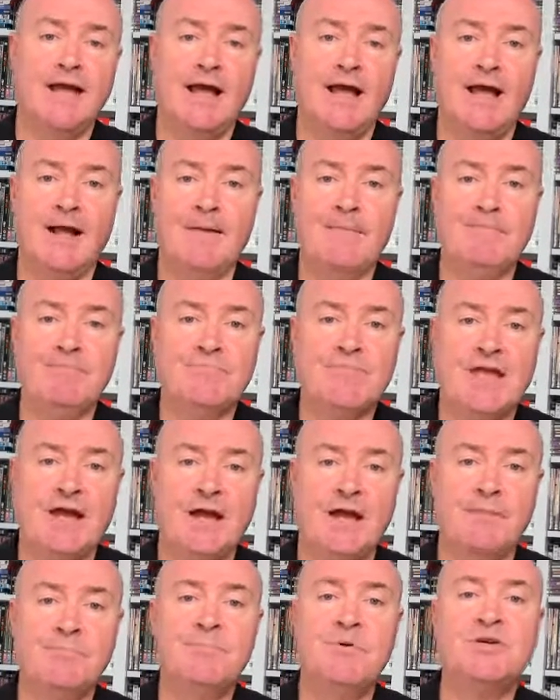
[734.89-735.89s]

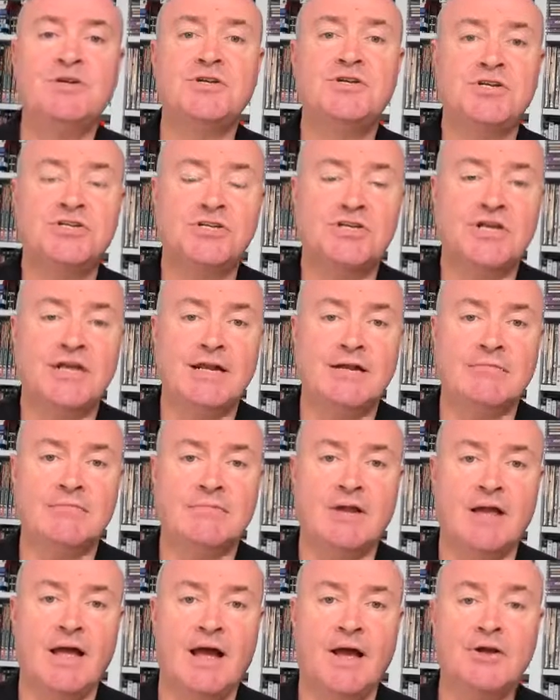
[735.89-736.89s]
and purchasing
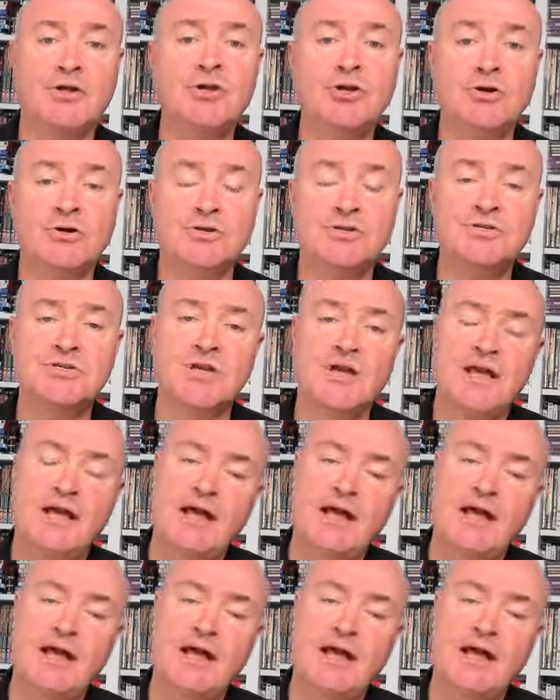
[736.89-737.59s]
goods,